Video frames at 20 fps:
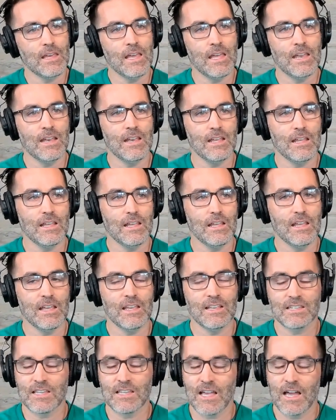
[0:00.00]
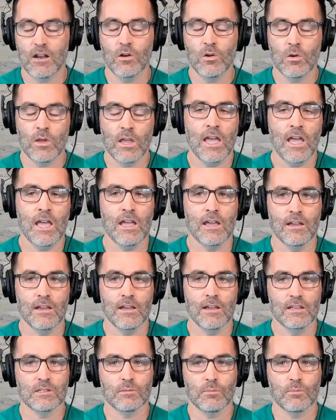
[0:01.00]
And is that okay,
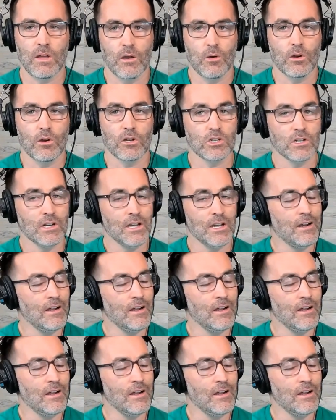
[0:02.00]
is my question.